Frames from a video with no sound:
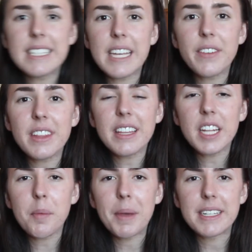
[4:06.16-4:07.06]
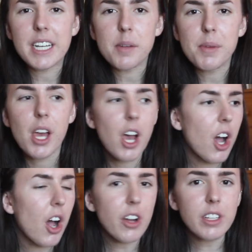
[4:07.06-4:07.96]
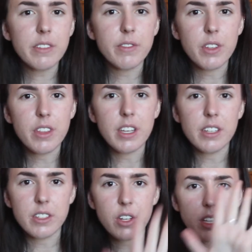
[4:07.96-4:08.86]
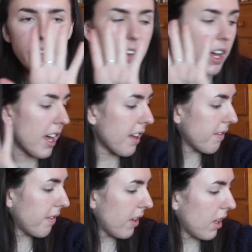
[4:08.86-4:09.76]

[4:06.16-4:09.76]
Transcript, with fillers: is everything that I picked up. Only a few things, only five.